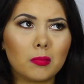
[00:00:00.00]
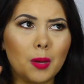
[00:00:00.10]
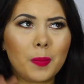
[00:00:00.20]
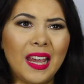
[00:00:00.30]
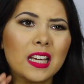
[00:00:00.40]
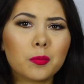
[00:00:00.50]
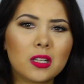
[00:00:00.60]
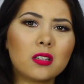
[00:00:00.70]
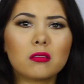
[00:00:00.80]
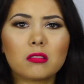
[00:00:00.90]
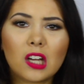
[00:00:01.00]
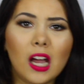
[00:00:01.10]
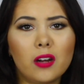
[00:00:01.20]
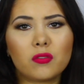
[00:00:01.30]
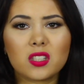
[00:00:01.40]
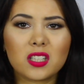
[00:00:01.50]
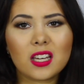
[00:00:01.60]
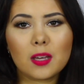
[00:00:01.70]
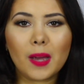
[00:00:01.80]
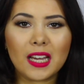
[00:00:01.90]
a pigment kind of
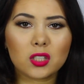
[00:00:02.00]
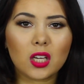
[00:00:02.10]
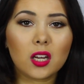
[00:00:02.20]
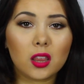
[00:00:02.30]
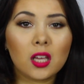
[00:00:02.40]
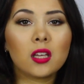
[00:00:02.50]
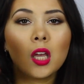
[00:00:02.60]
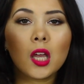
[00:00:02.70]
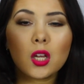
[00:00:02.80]
sticky base kind of thing,